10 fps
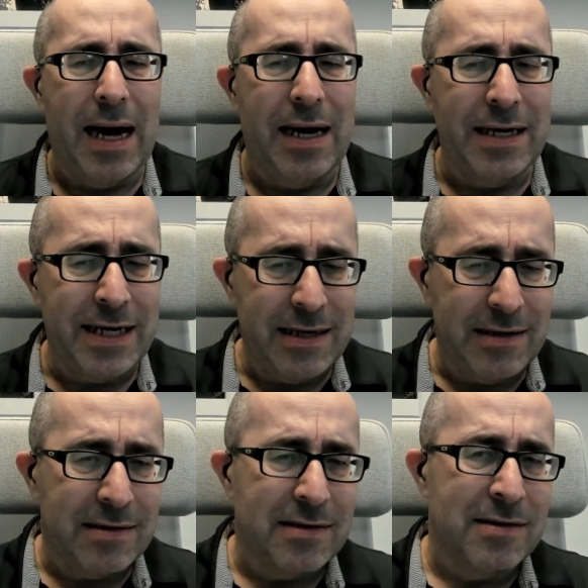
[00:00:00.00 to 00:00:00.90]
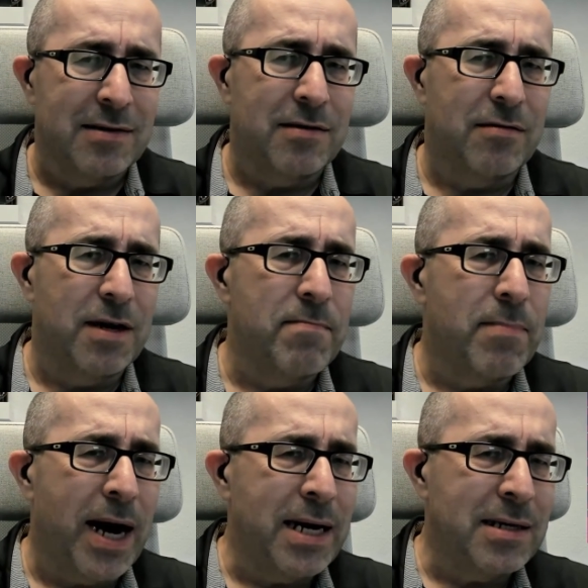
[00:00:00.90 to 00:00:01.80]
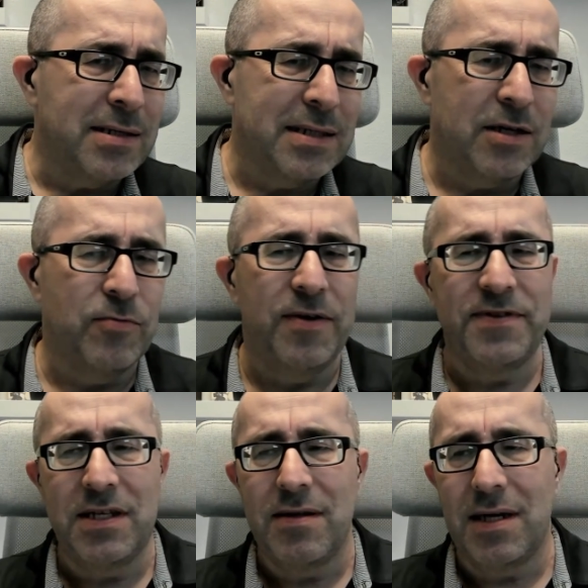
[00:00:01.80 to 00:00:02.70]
So we've seen